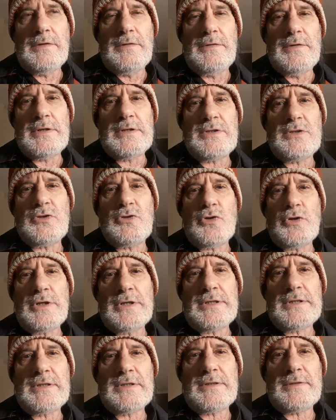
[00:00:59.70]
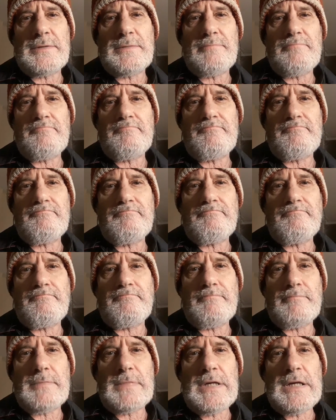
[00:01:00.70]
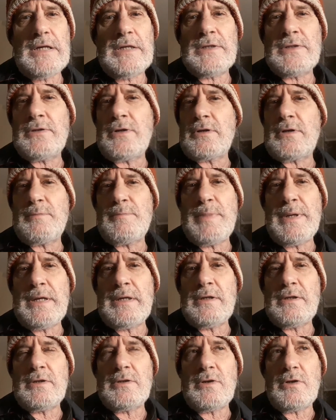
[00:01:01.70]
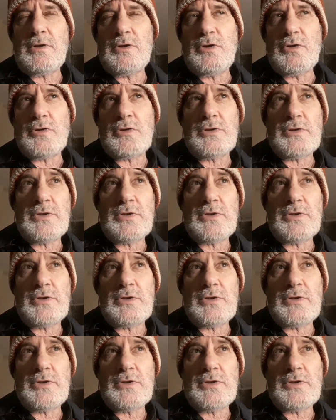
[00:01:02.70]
This choice is not dependent on your